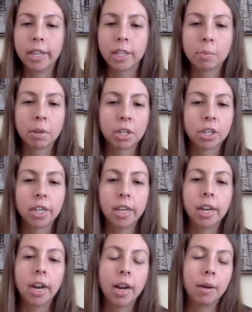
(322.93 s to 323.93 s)

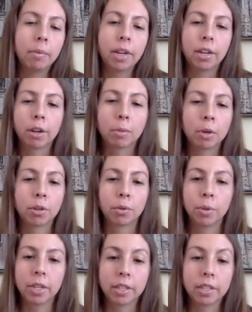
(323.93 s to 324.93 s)
especially in commercial
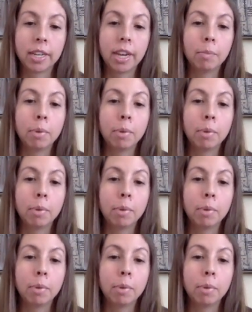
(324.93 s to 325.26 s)
real estate.